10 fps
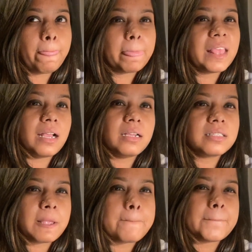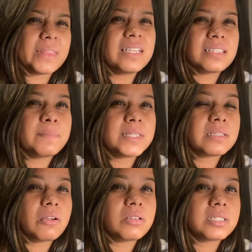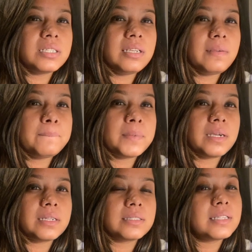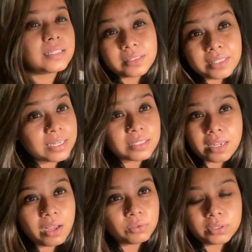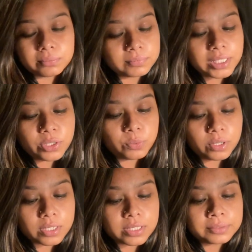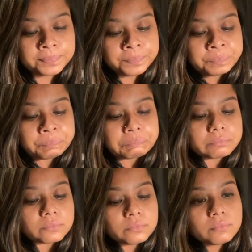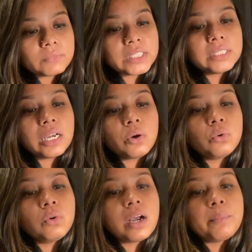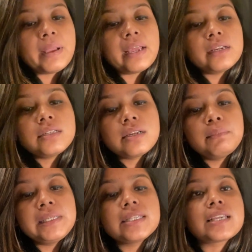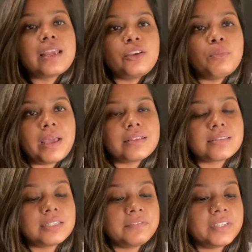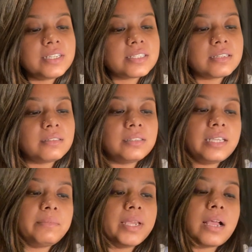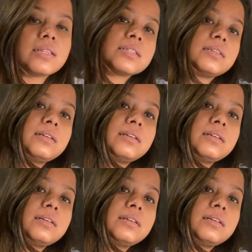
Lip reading: Yeah, it's a bit costly, but that's how it works. Now who are married, please carry your marriage certificates. They may ask